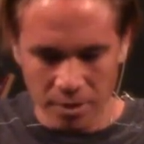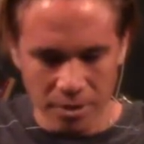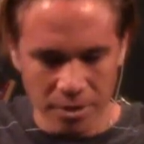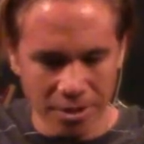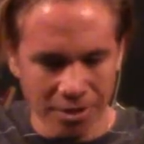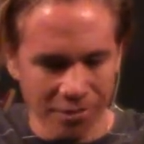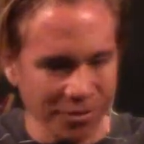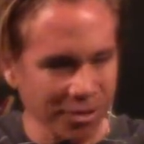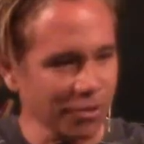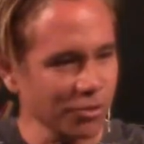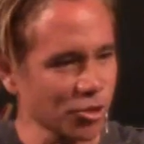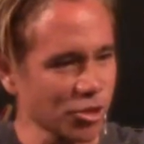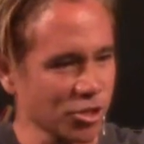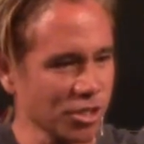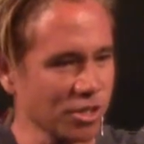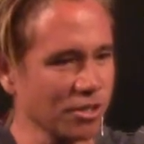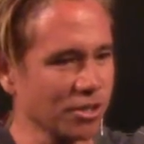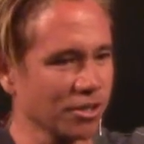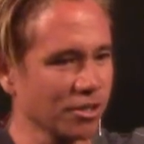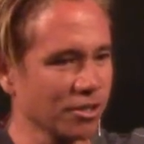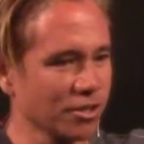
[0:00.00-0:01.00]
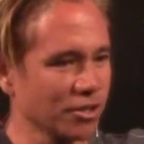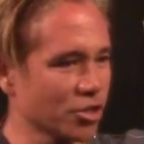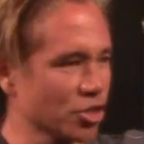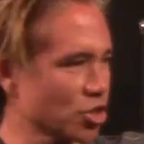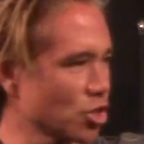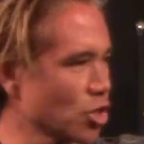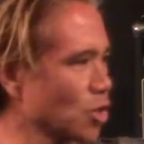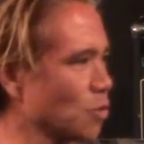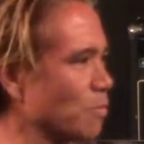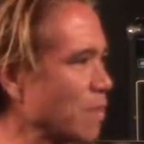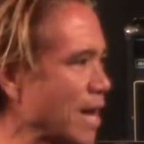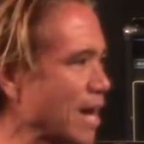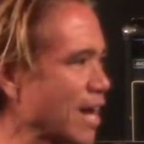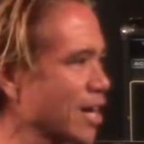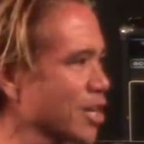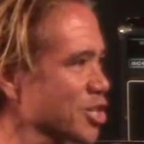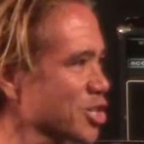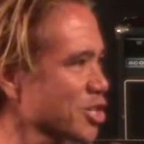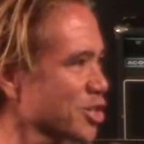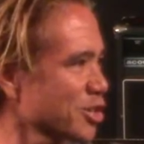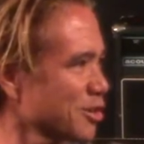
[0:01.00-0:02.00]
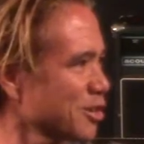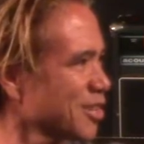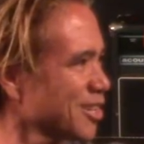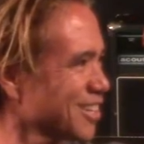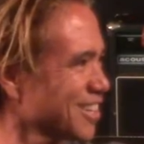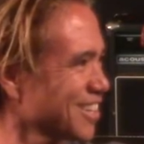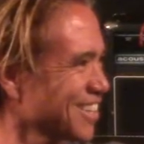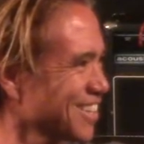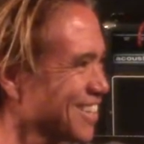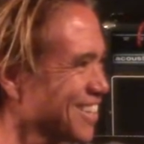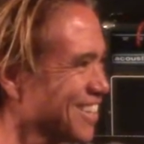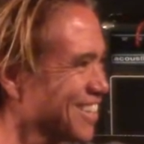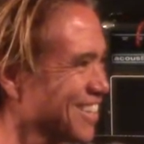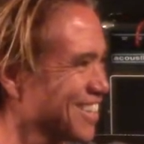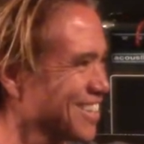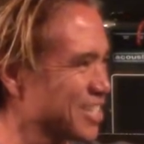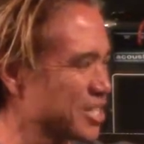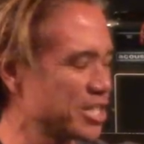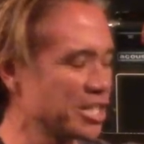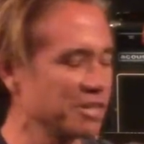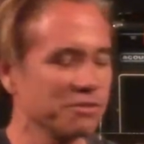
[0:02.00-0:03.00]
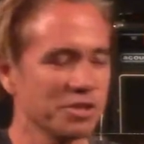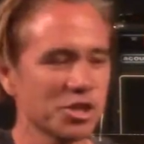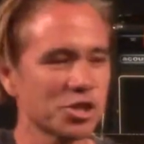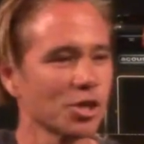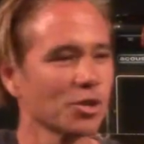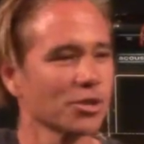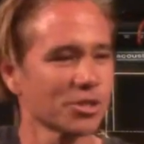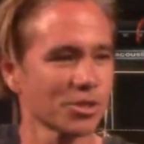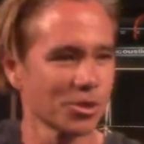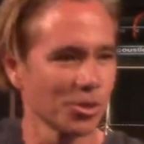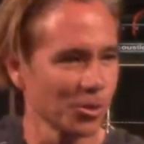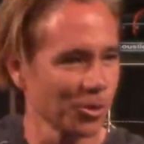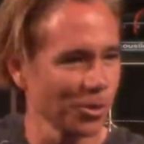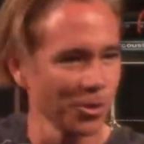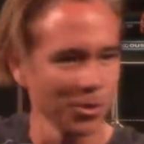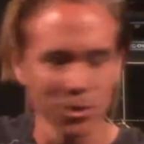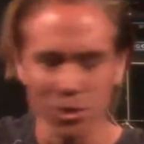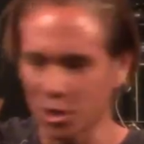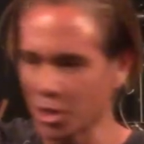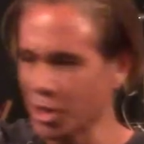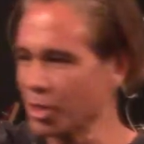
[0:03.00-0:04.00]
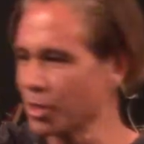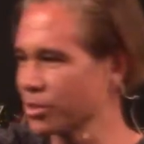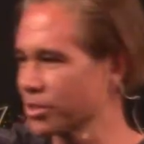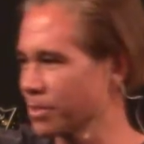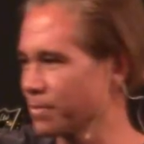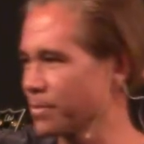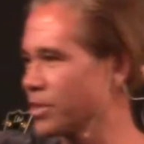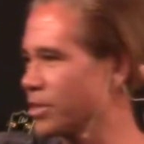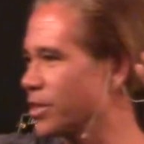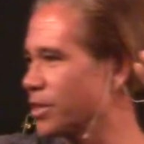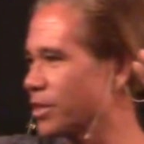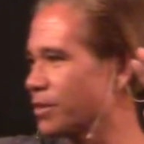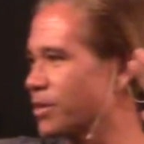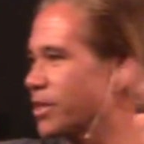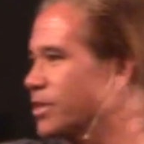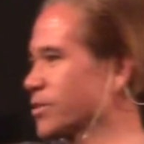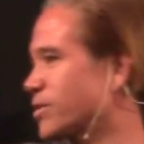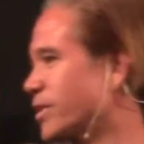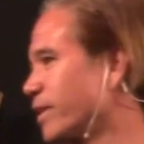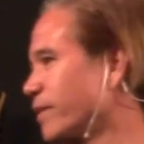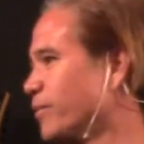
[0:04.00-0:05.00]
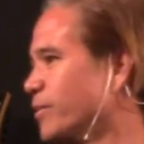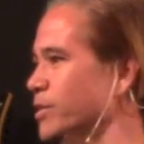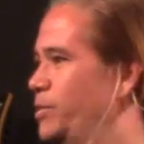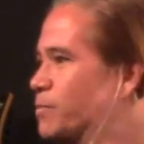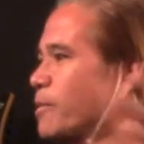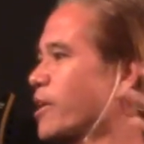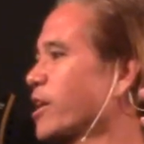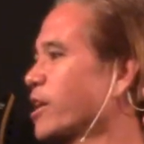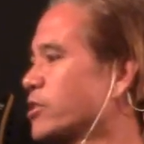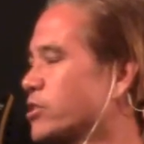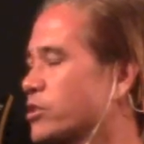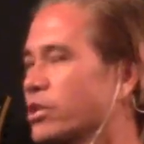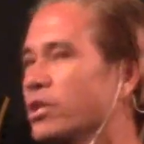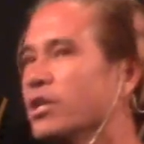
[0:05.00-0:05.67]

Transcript: have you ever seen the show MASH? Uh, the TV show, it's an old show. Some of the younger kids like, what's MASH?